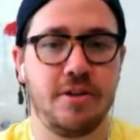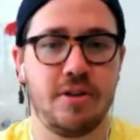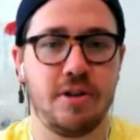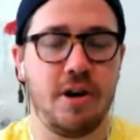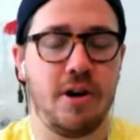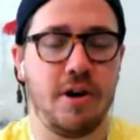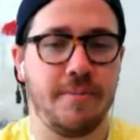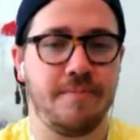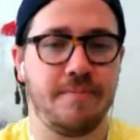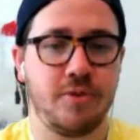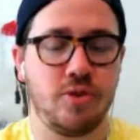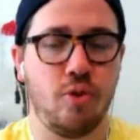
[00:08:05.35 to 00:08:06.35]
um,
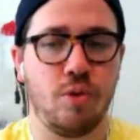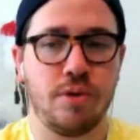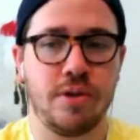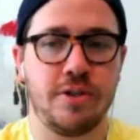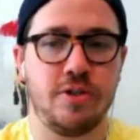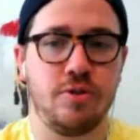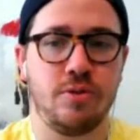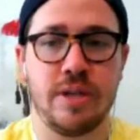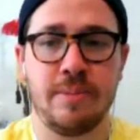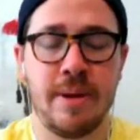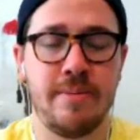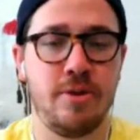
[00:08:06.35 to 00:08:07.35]
Gordon in and then
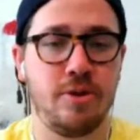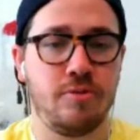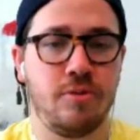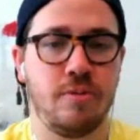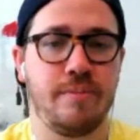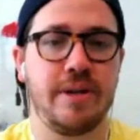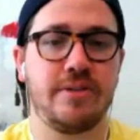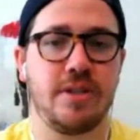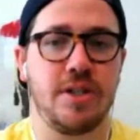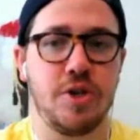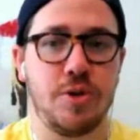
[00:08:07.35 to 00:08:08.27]
maybe you throw a Betts and you